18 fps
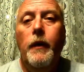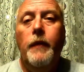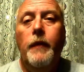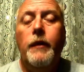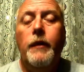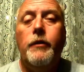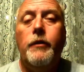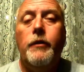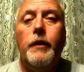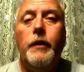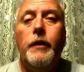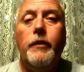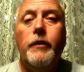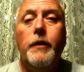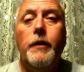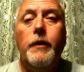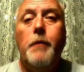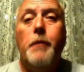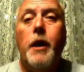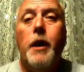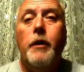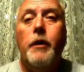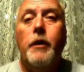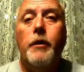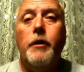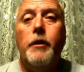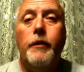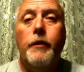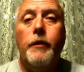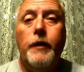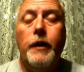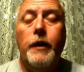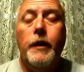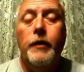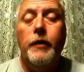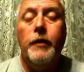These are easily monitored,
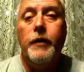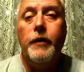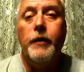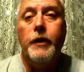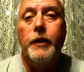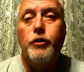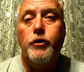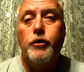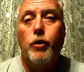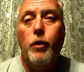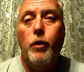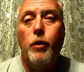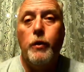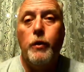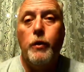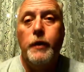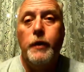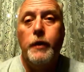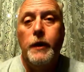they're easily controlled,